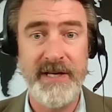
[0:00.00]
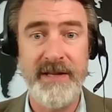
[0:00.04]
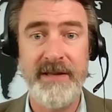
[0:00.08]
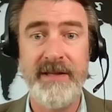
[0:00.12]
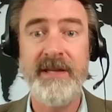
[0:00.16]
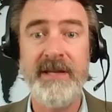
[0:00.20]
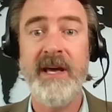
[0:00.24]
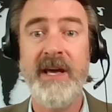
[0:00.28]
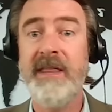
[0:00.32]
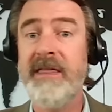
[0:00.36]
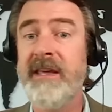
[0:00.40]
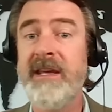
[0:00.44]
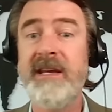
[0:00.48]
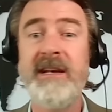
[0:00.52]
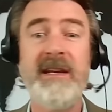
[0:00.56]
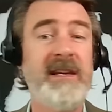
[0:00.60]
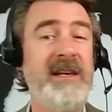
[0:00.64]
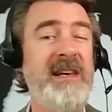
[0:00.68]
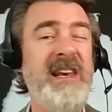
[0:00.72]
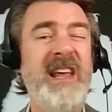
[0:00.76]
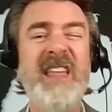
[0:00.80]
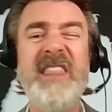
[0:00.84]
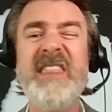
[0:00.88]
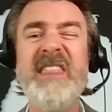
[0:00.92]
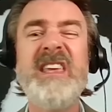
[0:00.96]
And nothing,
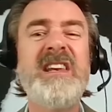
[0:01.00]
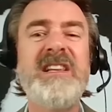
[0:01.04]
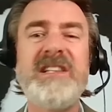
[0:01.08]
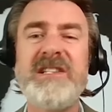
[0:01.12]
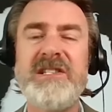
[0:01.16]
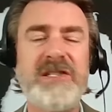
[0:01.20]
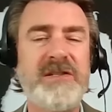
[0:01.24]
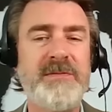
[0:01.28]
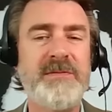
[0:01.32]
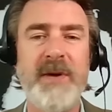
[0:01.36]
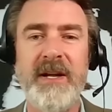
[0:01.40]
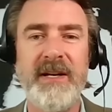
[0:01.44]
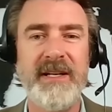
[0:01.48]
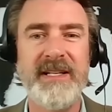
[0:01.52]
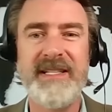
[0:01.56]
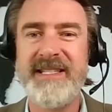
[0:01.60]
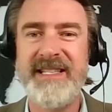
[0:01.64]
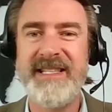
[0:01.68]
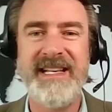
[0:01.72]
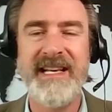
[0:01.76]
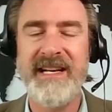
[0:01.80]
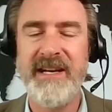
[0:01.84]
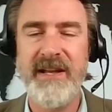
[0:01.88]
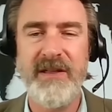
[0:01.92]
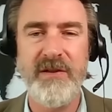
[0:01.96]
nothing as small as
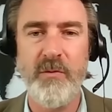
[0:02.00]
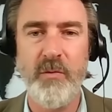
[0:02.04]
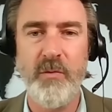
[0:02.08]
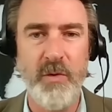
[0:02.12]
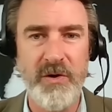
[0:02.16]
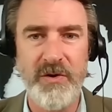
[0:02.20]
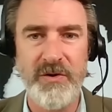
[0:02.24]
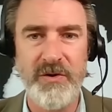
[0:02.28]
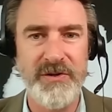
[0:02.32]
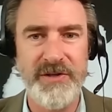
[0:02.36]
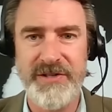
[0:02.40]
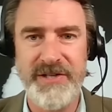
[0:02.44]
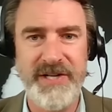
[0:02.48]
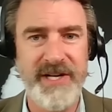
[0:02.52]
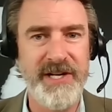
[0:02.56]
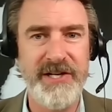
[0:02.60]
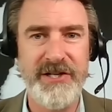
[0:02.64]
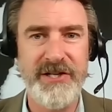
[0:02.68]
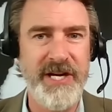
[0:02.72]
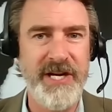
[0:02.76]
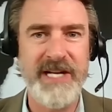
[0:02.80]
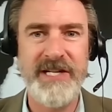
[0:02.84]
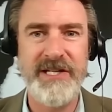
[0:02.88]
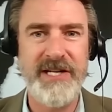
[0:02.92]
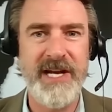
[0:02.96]
the end of the world is going
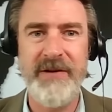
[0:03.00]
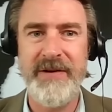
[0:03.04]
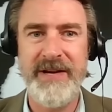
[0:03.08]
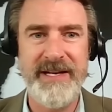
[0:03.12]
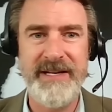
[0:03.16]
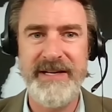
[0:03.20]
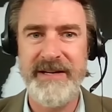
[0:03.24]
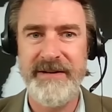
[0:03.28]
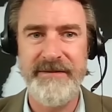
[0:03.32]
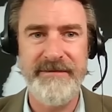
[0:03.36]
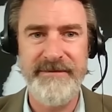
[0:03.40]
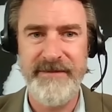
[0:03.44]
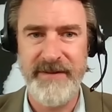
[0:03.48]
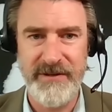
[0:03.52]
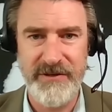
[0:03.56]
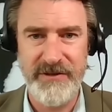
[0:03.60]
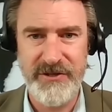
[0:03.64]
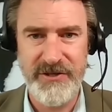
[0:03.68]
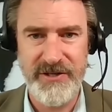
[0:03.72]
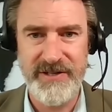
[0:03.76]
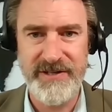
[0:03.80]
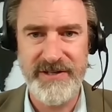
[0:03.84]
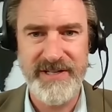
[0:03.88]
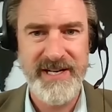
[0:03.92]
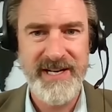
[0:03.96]
to change how India
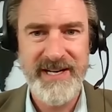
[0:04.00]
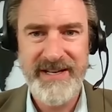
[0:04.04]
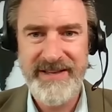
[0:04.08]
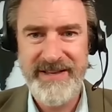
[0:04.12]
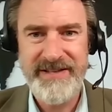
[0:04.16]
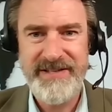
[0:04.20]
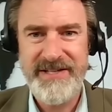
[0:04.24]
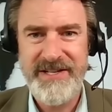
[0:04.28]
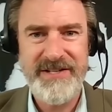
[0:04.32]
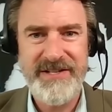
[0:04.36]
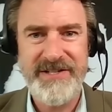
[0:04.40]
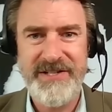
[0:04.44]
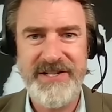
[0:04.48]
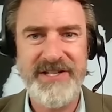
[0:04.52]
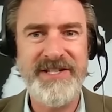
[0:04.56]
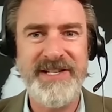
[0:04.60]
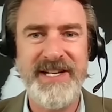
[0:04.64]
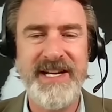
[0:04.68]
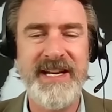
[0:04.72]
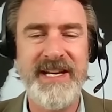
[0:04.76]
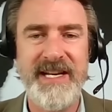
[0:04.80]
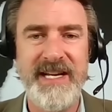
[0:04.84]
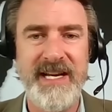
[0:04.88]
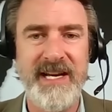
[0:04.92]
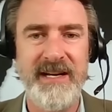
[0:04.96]
functions. This is just
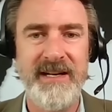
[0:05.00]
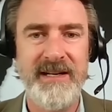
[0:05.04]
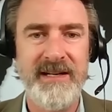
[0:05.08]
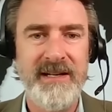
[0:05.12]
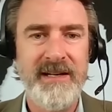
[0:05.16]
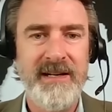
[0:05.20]
India.